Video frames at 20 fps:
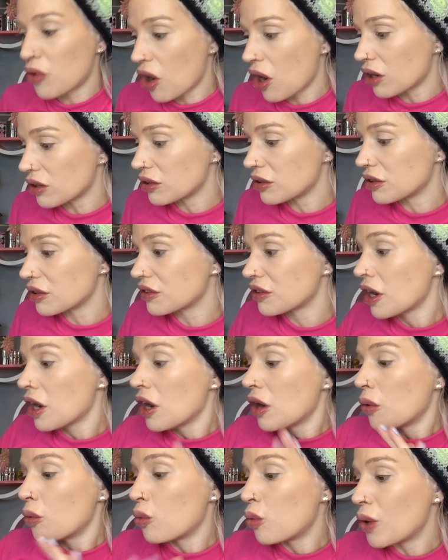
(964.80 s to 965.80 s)
product,
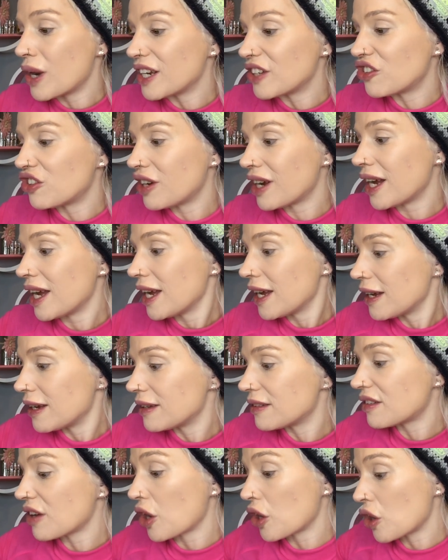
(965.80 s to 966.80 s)
which
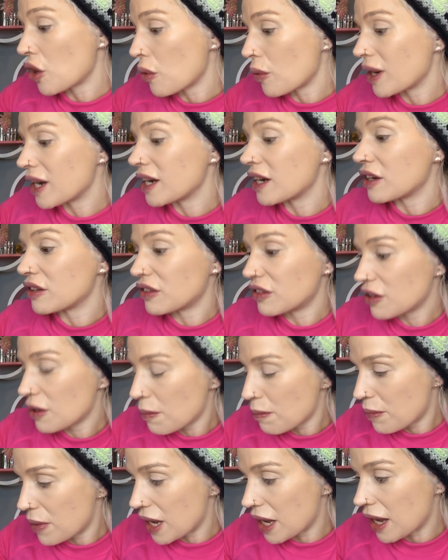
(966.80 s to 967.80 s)
is going
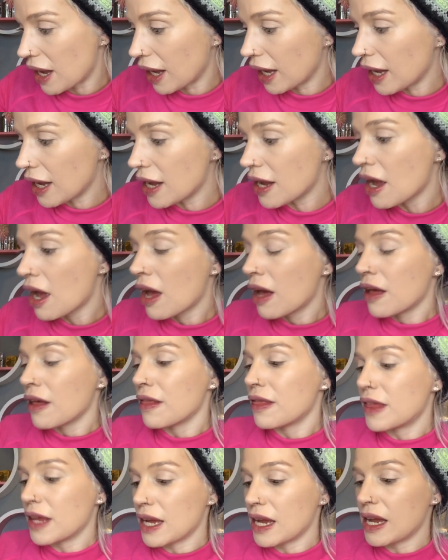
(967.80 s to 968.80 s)
to be
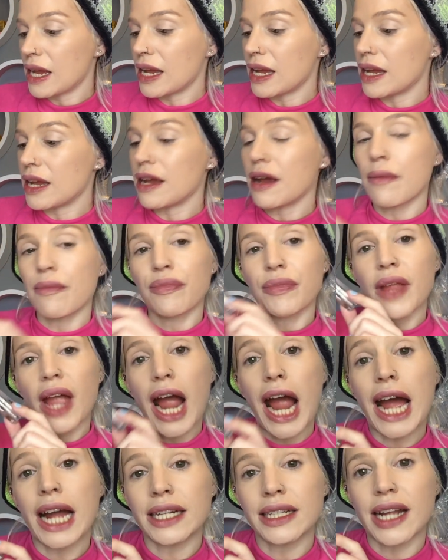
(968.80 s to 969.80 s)
the
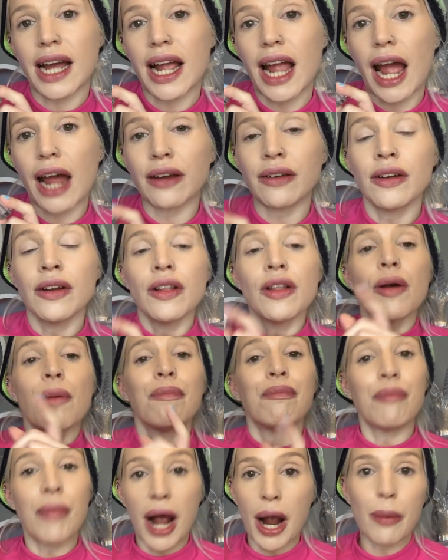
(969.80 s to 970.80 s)
Handaiyan
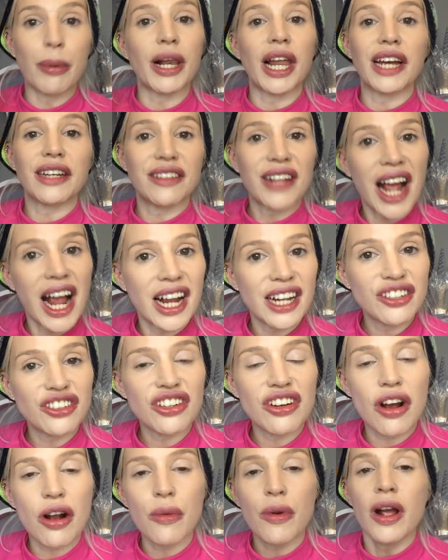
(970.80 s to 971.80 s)
marbleized
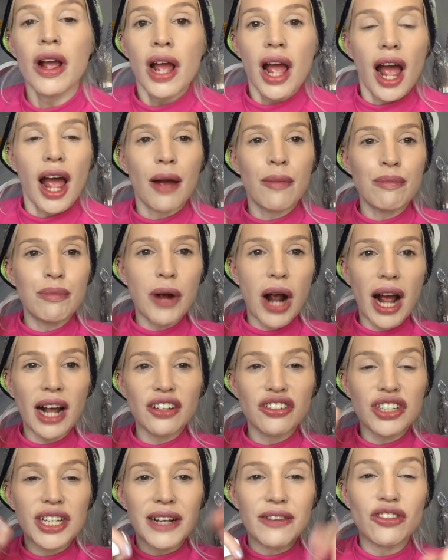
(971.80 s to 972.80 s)
eyeshadow. Um, but
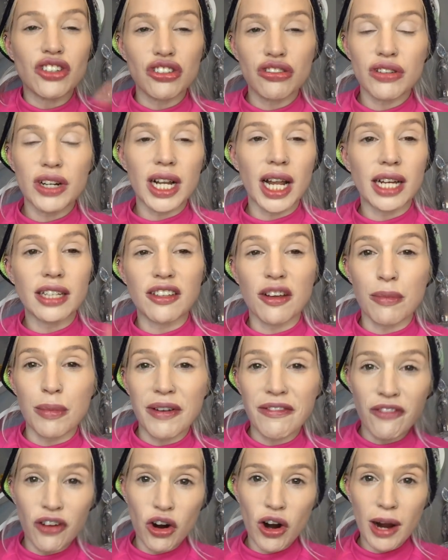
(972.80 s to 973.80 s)
actually, I've just realised that
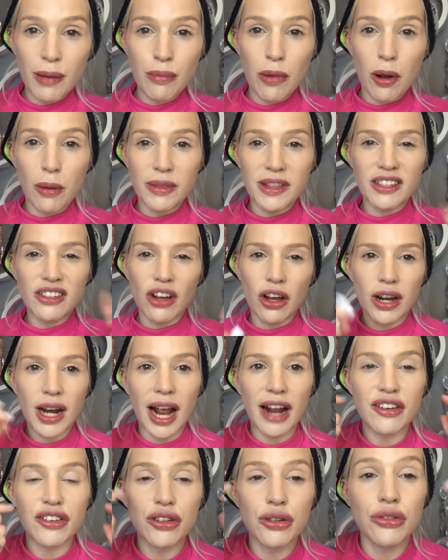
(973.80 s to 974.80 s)
before I pop this on,
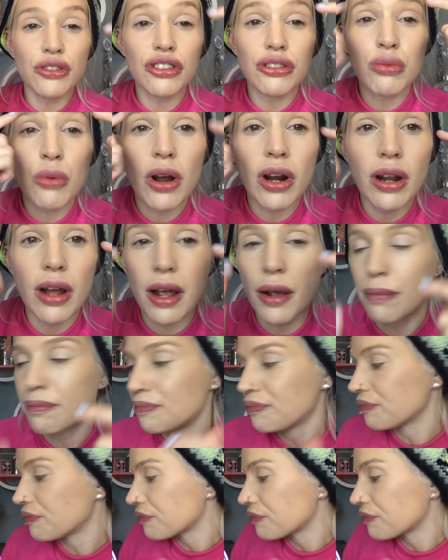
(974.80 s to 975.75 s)
I do just want to